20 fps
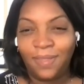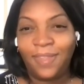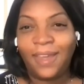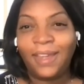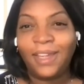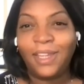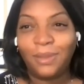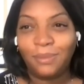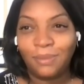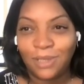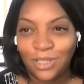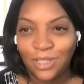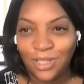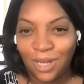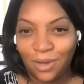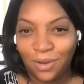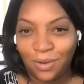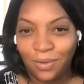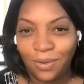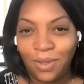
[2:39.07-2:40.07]
Thank you,
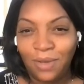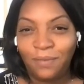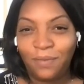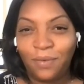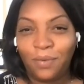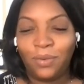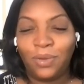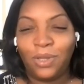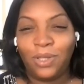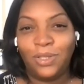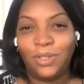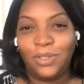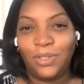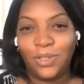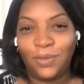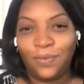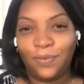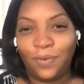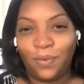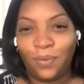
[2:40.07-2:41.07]
Michelle, for all that you
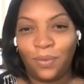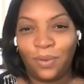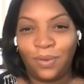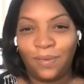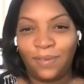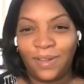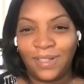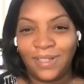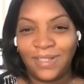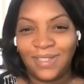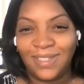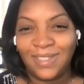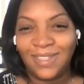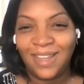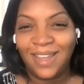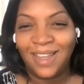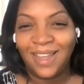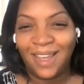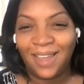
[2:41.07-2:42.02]
do for all of us.